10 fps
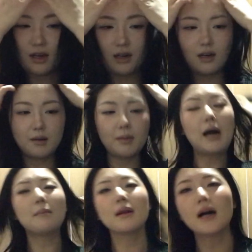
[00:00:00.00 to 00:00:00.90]

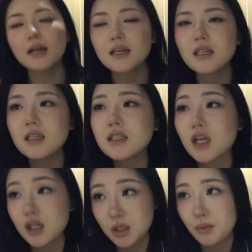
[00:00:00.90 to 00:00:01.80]
I'm not in
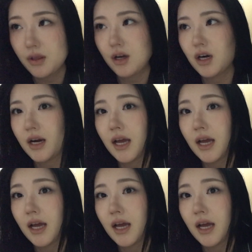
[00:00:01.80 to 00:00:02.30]
touch with her